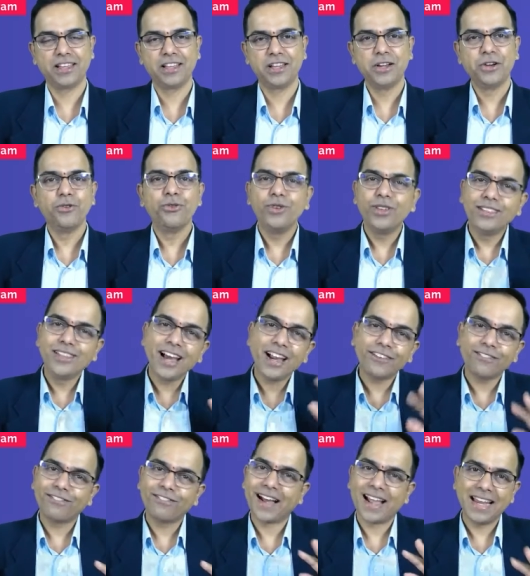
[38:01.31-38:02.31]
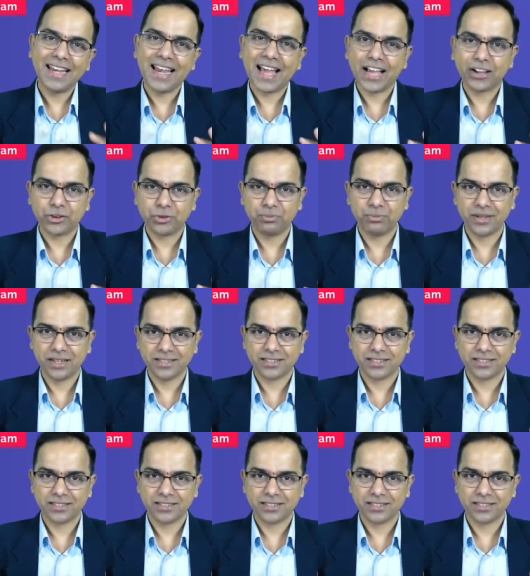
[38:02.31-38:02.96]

that 5 lakh rupees,